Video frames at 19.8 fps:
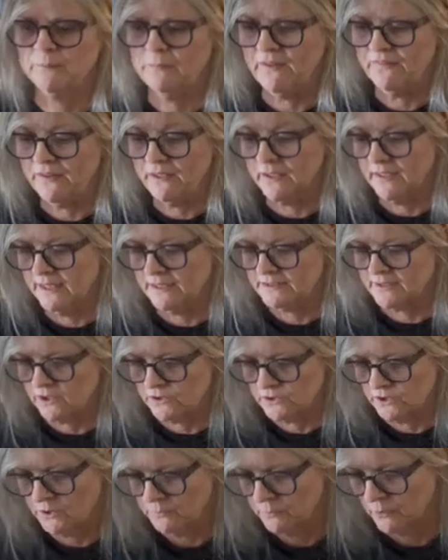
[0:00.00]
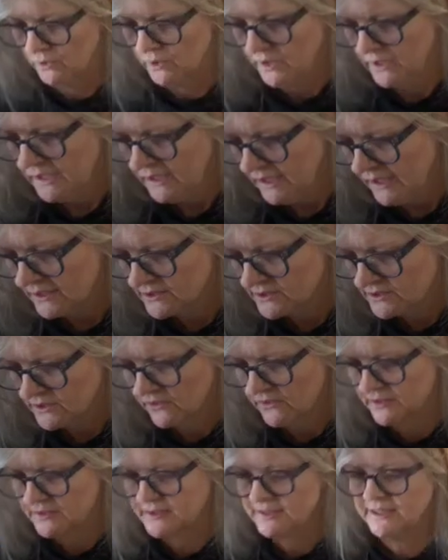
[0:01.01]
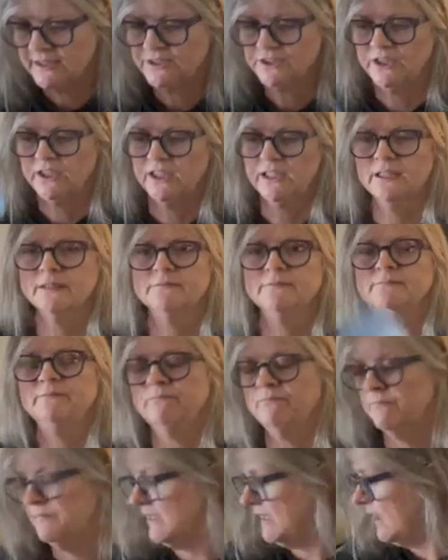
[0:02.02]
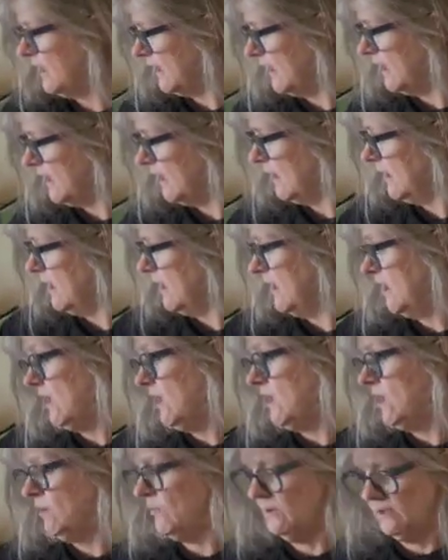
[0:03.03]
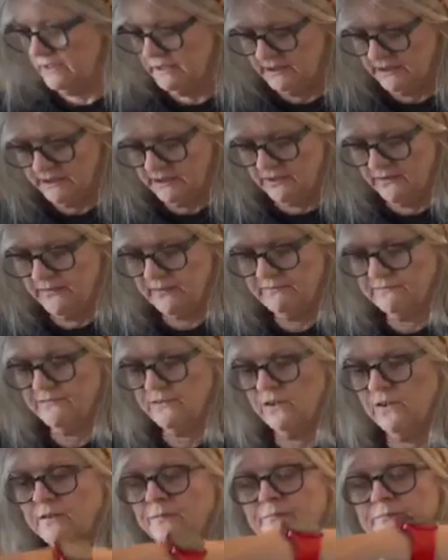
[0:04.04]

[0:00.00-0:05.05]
I think last October, and started stitching it. Really didn't get all that far.